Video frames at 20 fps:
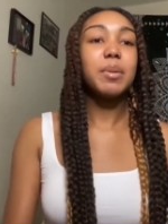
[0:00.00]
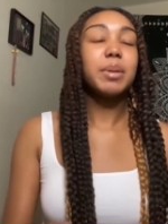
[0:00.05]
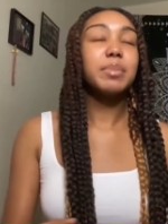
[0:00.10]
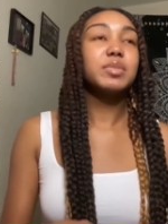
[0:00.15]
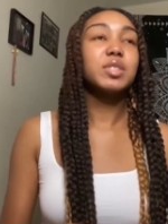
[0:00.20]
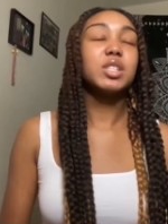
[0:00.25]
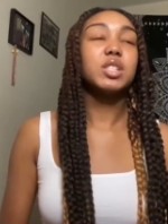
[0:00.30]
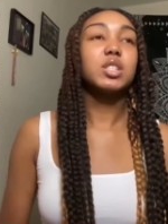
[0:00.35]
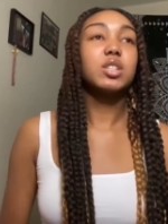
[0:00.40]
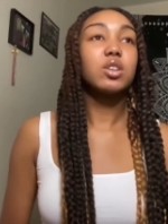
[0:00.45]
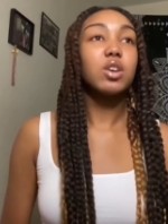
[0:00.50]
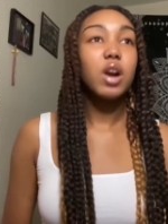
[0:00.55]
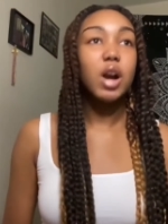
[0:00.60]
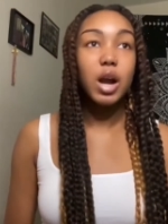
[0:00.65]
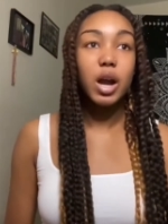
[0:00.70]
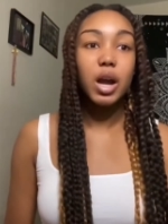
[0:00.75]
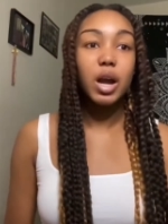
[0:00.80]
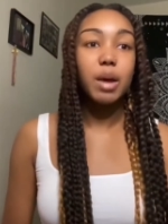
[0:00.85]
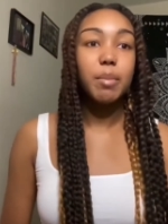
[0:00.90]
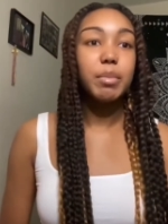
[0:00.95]
I'm just
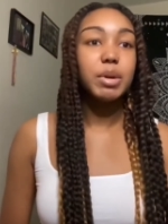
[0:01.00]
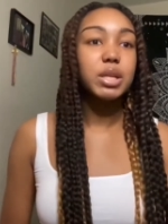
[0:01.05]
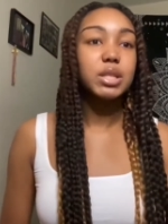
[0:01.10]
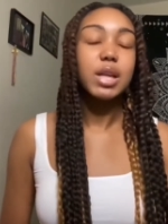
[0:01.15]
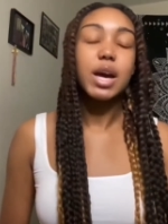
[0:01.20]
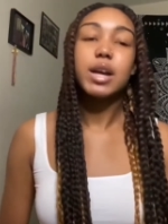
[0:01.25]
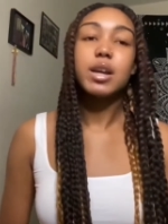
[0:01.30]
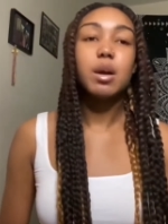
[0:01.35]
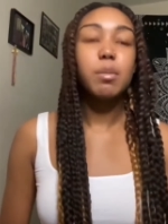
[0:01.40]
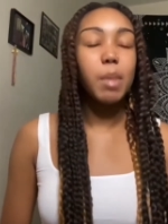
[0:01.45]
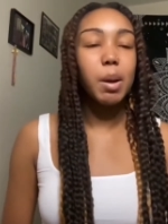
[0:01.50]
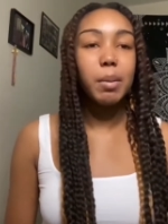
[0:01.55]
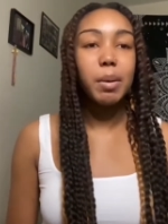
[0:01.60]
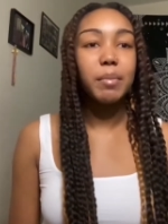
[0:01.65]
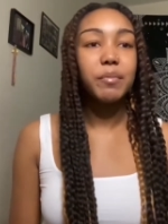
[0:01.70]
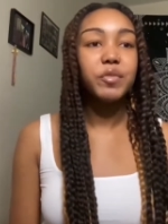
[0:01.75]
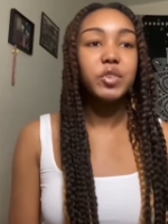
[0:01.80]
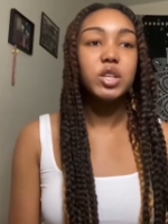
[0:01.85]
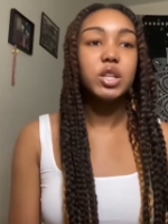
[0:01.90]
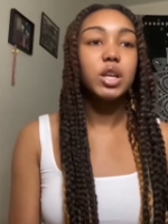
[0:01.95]
crying because I know my
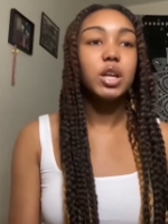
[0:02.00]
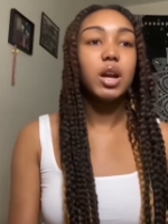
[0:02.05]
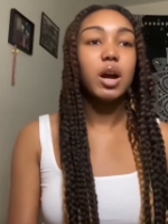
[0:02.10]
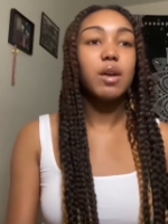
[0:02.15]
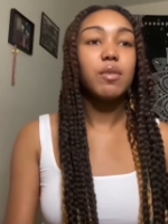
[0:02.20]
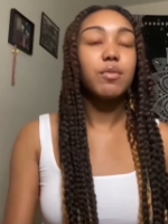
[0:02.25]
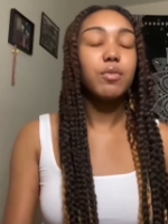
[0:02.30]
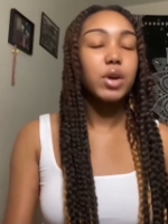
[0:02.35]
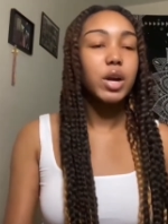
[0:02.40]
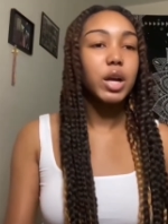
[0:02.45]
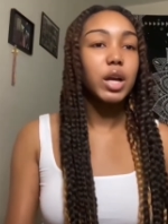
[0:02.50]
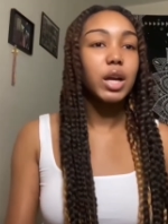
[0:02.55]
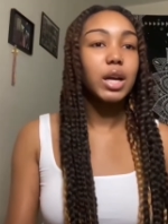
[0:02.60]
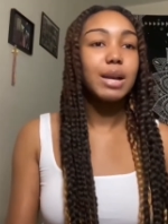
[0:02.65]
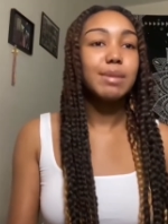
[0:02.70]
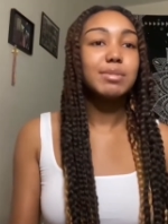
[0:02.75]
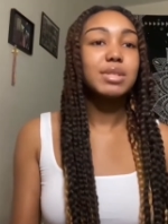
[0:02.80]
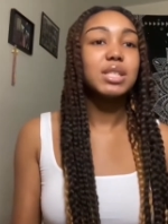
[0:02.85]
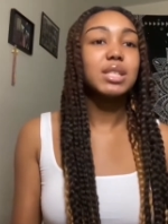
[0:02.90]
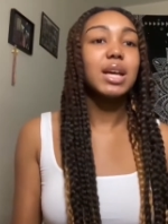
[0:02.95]
mom finna get off work. And
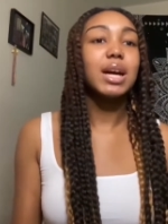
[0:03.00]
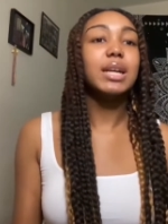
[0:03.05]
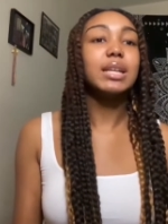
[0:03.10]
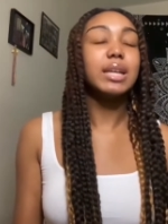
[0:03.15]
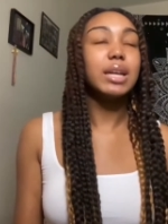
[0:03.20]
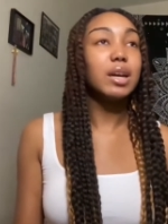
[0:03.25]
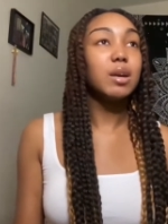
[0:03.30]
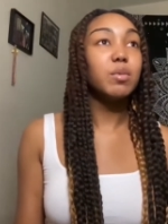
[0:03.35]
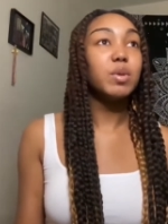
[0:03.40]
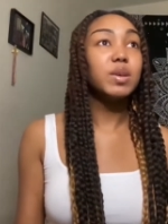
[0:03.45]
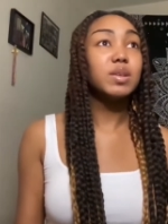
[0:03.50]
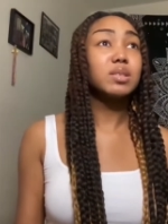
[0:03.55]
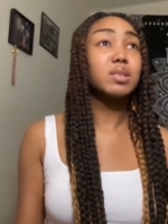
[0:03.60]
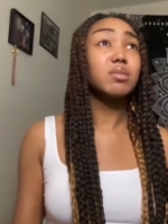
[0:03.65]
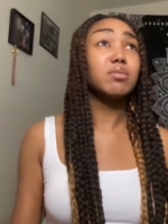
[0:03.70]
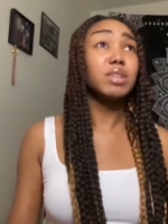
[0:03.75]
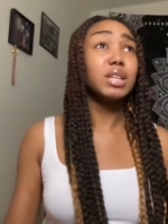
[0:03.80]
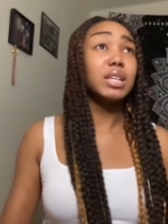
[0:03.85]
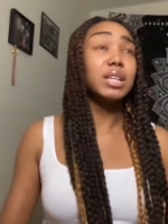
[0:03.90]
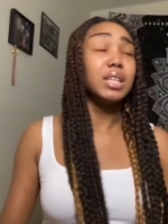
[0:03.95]
I'm just like, damn, what if something
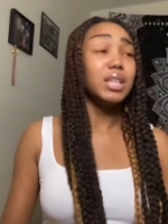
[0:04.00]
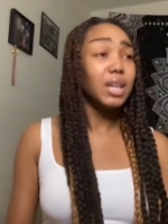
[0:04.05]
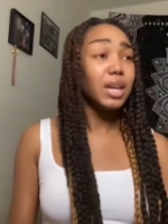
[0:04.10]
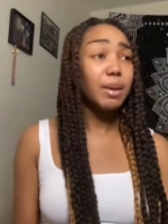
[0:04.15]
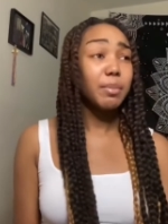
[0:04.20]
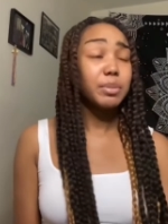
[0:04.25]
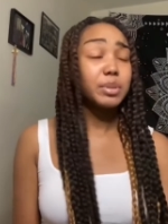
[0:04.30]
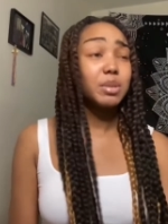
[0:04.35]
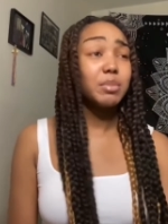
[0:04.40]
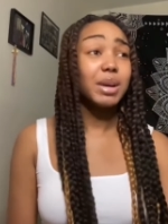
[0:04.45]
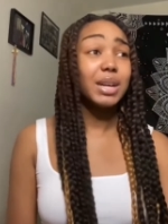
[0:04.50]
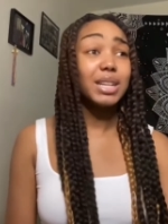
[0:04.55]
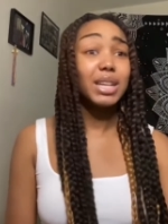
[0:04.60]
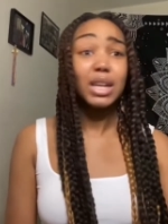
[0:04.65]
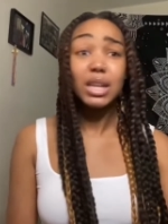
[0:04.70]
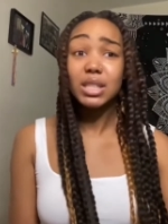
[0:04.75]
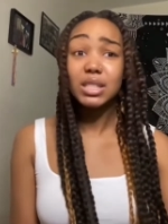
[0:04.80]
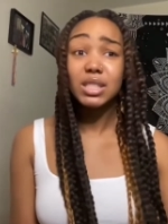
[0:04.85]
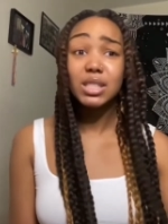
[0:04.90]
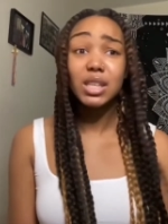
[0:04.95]
really did happen to my dad?
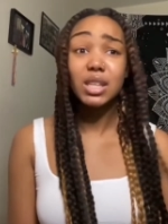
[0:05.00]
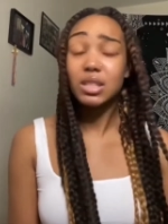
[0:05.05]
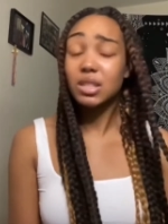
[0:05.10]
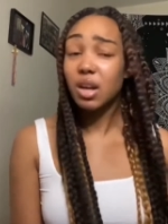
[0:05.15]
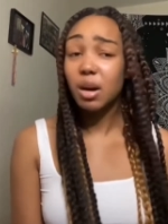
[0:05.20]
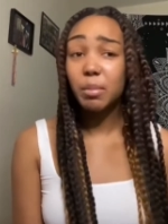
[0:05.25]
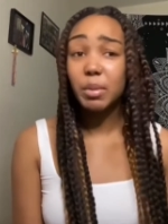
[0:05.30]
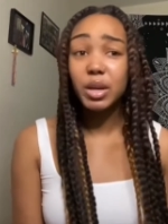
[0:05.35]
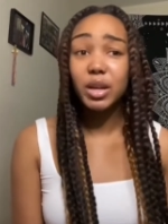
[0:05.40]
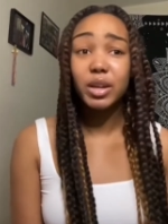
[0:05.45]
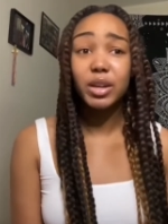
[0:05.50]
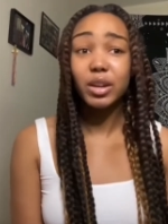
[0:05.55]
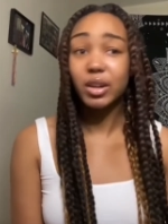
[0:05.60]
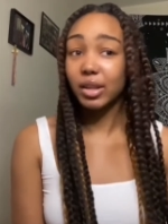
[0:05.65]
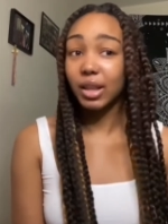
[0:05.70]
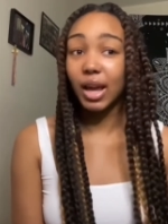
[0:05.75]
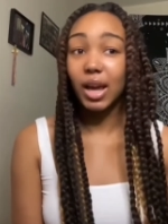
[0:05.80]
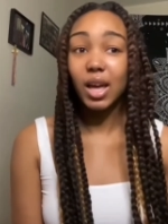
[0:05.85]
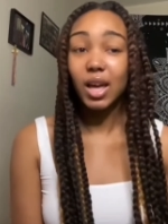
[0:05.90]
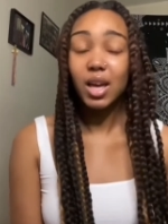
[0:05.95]
And she just come in here and
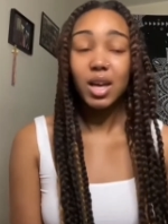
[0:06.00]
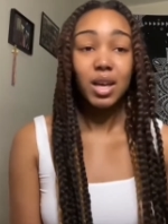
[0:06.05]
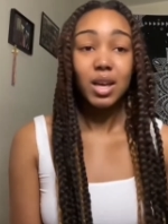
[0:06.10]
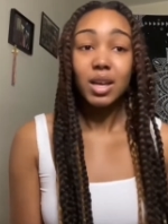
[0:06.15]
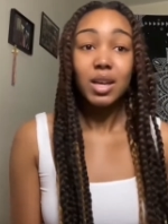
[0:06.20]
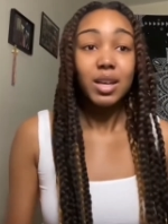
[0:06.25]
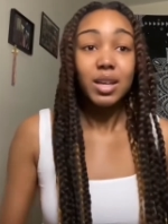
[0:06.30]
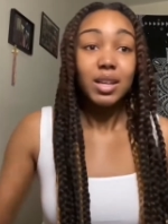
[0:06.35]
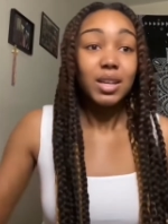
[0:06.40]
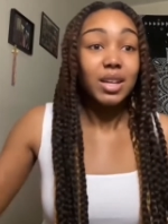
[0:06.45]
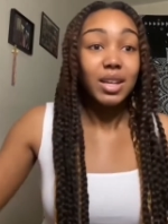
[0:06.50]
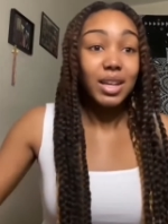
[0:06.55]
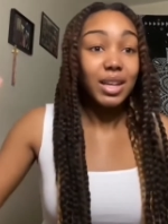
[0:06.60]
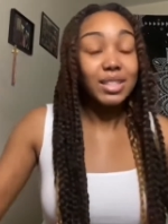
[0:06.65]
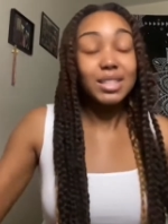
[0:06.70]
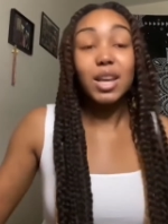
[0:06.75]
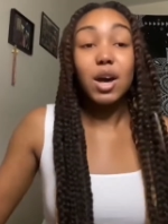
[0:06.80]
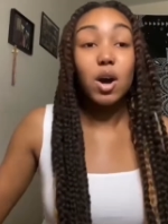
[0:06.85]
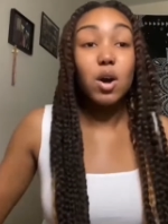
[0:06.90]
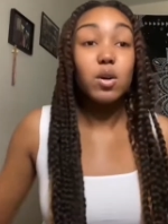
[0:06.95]
like,
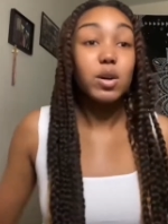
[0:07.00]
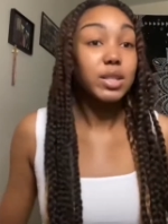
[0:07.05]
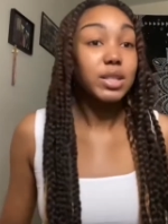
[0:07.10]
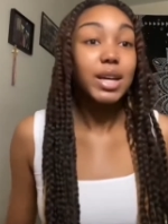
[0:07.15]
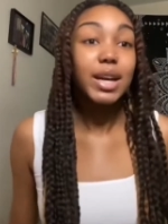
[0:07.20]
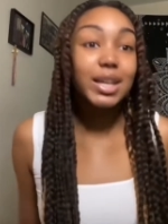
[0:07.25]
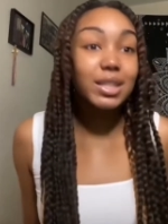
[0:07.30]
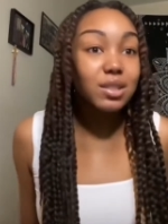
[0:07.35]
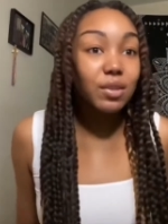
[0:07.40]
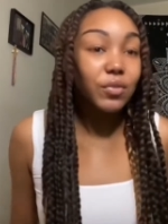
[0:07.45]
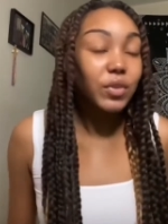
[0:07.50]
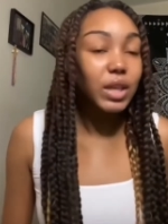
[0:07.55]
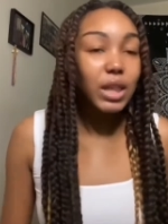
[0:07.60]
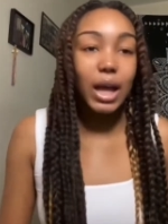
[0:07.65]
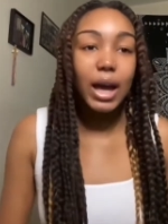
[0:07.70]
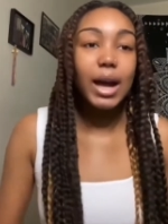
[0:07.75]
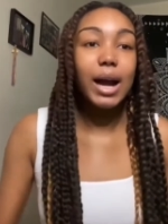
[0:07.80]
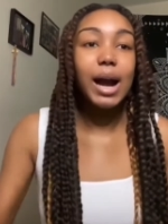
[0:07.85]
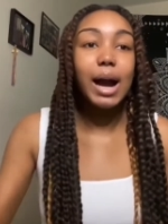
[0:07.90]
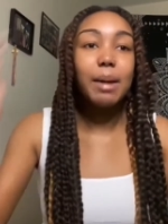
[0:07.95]
it's a whole catastrophe.
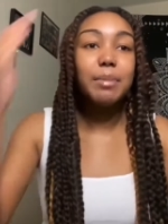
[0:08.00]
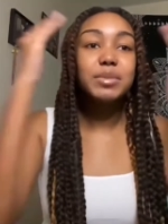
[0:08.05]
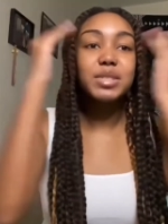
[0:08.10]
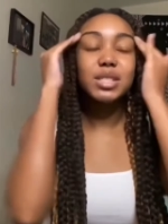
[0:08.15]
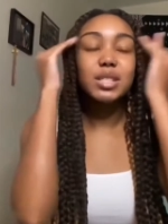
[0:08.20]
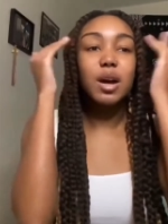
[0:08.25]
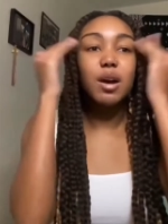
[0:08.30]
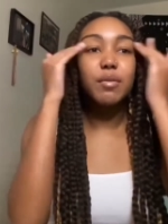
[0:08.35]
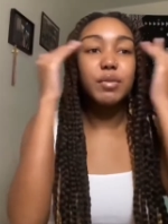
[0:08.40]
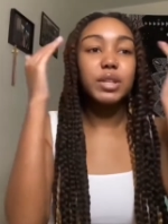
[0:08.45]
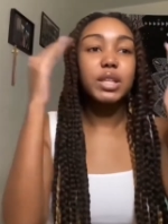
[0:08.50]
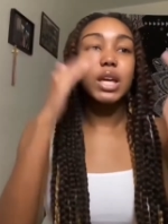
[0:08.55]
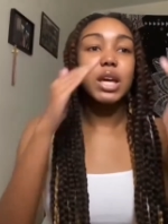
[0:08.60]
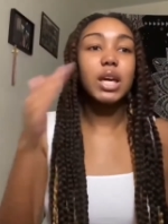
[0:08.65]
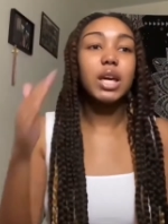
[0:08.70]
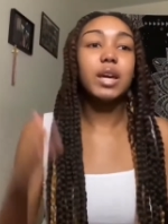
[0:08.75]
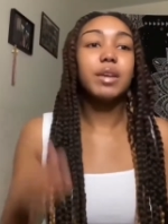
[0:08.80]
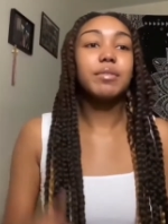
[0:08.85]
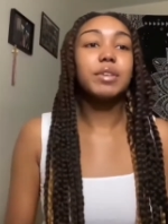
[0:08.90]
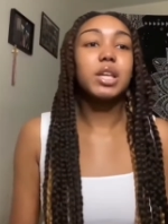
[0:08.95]
Like, I'm just
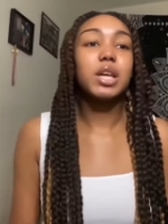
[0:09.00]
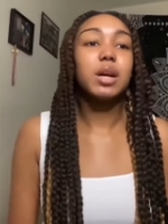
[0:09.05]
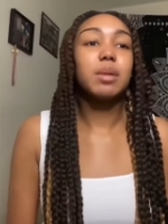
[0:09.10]
overthinking everything.